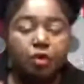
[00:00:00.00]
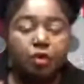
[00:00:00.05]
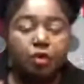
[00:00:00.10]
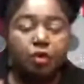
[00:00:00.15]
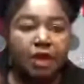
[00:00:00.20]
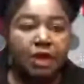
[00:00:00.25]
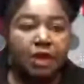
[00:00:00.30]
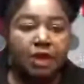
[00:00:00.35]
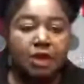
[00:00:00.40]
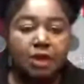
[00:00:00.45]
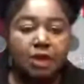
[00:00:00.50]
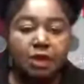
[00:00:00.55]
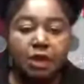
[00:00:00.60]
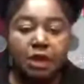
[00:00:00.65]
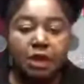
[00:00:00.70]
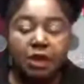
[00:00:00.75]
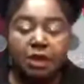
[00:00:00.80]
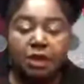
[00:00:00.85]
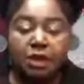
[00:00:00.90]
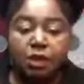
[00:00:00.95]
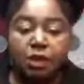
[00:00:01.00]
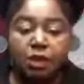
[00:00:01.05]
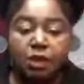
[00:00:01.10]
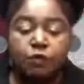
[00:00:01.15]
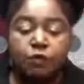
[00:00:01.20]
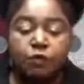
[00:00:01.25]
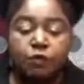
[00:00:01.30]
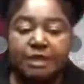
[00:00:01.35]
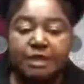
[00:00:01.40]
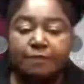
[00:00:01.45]
using
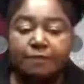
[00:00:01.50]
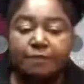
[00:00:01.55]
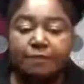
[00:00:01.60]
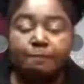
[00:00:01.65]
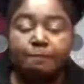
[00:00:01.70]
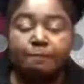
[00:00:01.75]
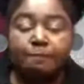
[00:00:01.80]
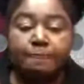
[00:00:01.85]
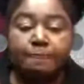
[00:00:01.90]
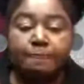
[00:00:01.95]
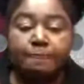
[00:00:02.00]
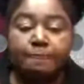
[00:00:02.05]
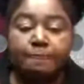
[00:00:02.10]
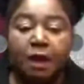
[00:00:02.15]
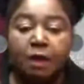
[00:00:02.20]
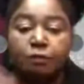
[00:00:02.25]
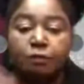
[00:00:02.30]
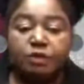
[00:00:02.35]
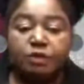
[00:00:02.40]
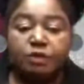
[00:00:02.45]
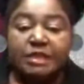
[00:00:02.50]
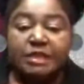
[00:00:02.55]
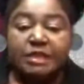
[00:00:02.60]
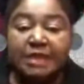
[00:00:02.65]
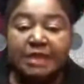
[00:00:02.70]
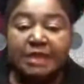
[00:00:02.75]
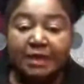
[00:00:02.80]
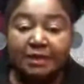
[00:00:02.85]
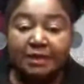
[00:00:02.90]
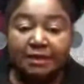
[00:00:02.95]

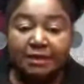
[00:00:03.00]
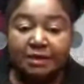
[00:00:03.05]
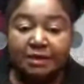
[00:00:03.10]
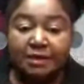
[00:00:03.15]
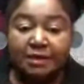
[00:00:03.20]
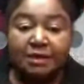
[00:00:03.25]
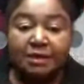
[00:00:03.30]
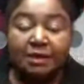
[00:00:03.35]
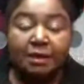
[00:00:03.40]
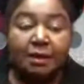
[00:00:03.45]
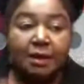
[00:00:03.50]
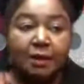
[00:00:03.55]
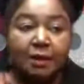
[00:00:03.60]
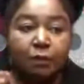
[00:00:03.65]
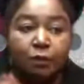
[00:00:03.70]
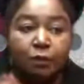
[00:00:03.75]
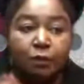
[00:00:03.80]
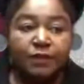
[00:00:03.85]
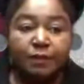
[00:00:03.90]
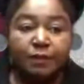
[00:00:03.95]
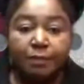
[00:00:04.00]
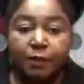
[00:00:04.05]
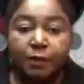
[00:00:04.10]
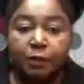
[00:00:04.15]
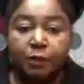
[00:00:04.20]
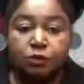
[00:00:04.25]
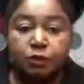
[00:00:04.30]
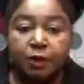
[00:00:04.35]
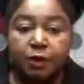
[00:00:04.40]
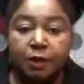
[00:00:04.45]
detangling with the blow dryer,
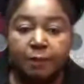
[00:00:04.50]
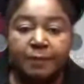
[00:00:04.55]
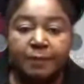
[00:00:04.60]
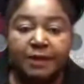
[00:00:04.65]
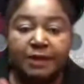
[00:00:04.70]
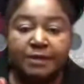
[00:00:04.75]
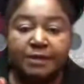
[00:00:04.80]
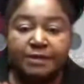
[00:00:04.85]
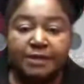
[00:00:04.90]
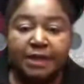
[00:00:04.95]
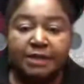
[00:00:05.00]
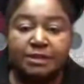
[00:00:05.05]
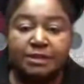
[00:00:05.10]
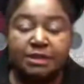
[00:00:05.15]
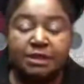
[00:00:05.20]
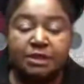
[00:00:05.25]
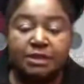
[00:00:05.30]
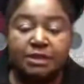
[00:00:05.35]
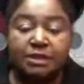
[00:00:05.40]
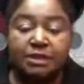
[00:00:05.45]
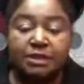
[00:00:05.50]
because that's going to